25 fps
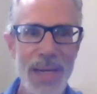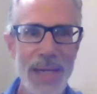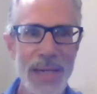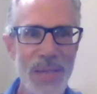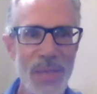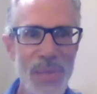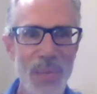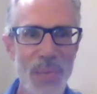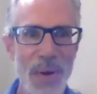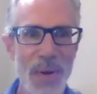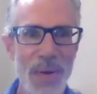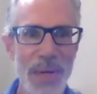
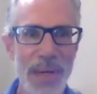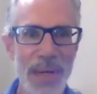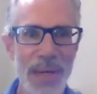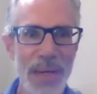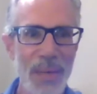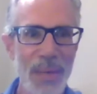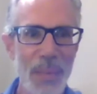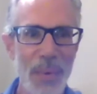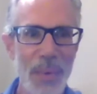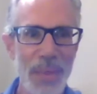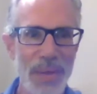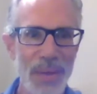is walking
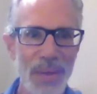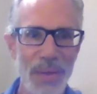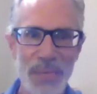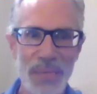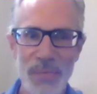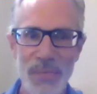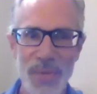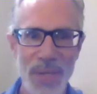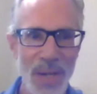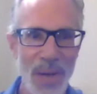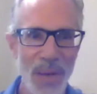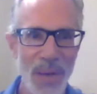in with their
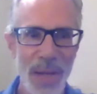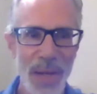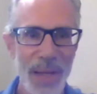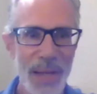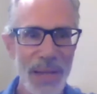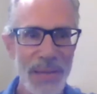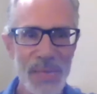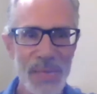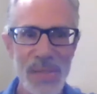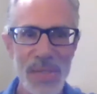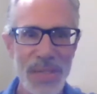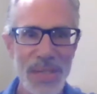
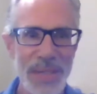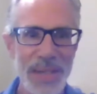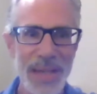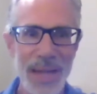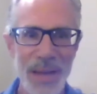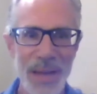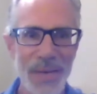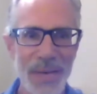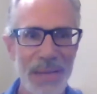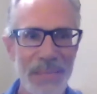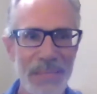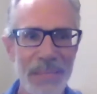viola and sitting
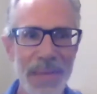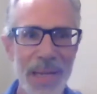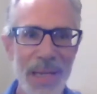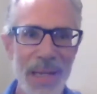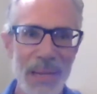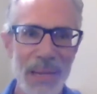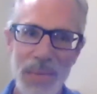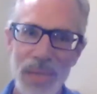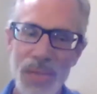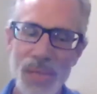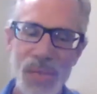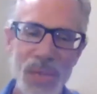down and
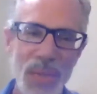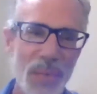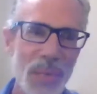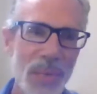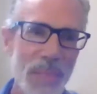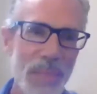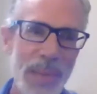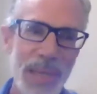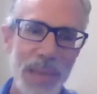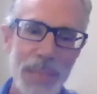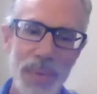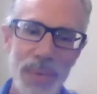making music
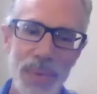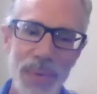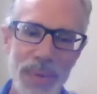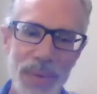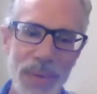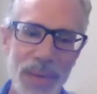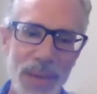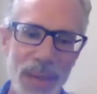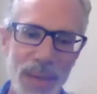with people. And